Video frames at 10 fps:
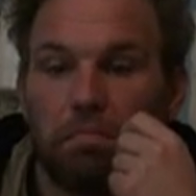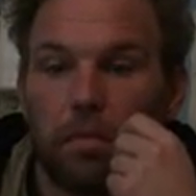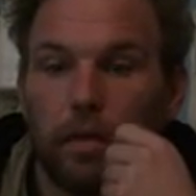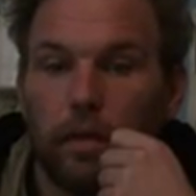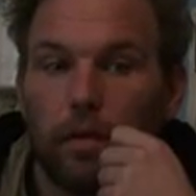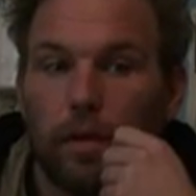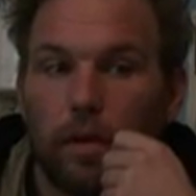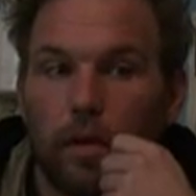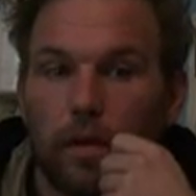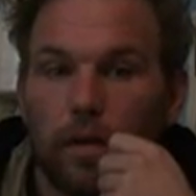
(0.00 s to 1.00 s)
yeah.
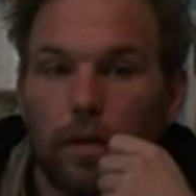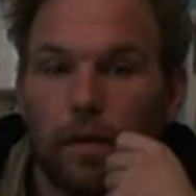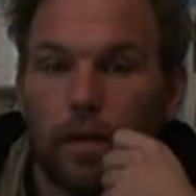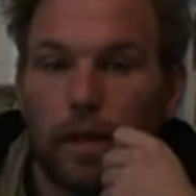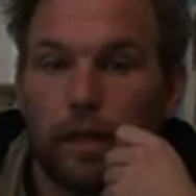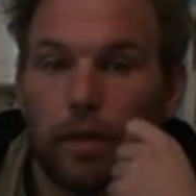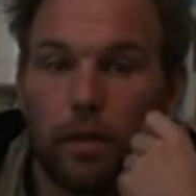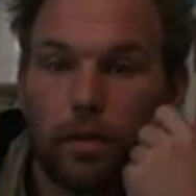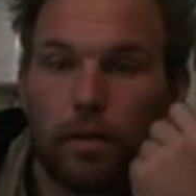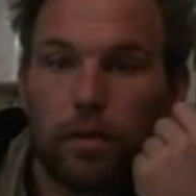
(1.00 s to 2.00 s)

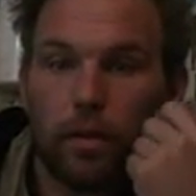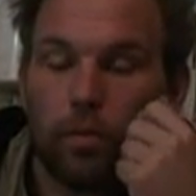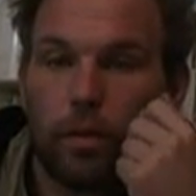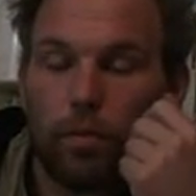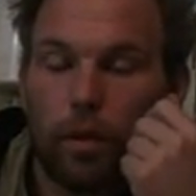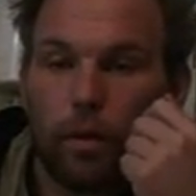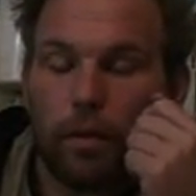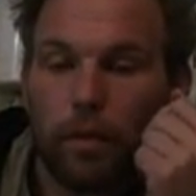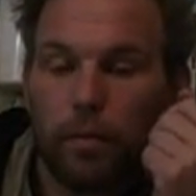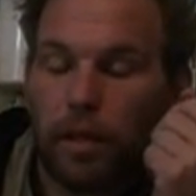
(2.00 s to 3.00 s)
Anyways, I wouldn't work
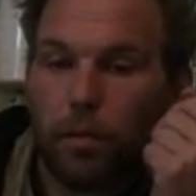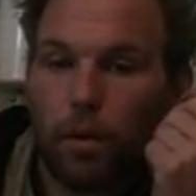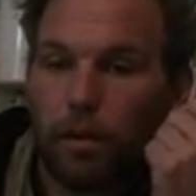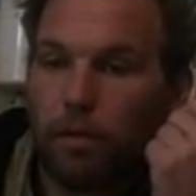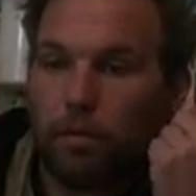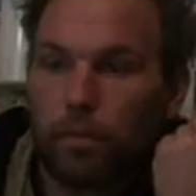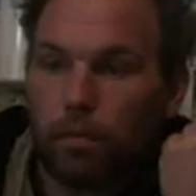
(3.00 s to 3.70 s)
with him anymore.